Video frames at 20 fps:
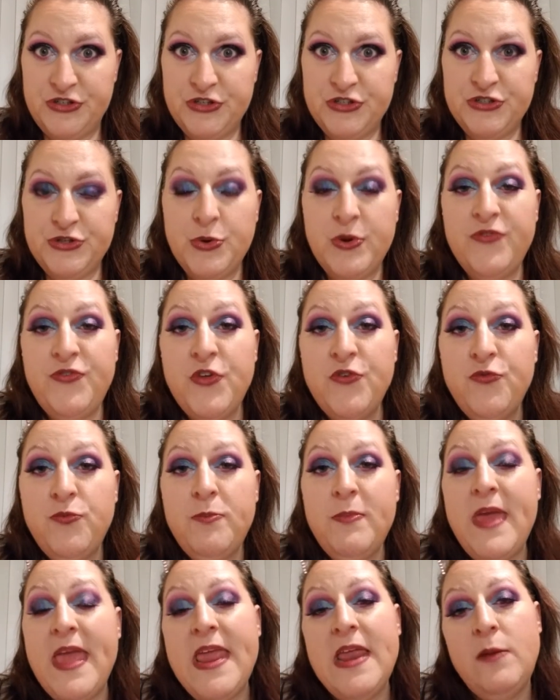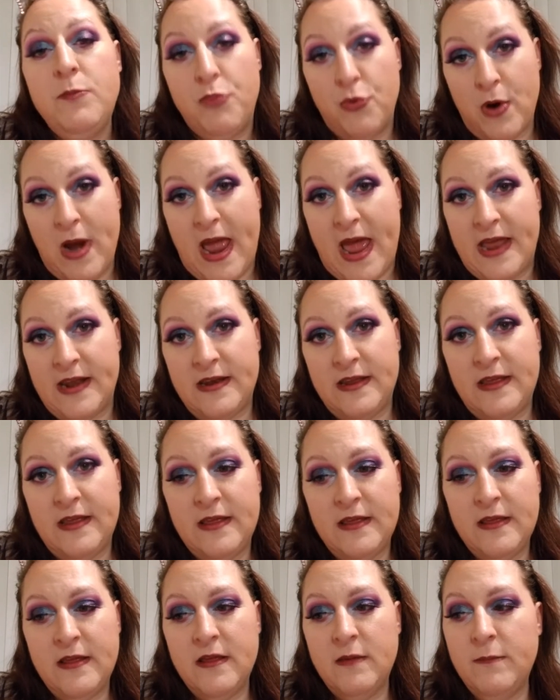So if you've made bread,
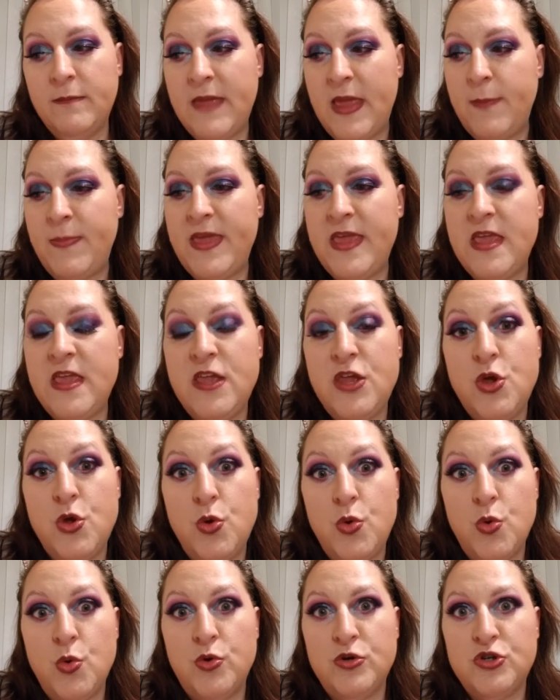maybe you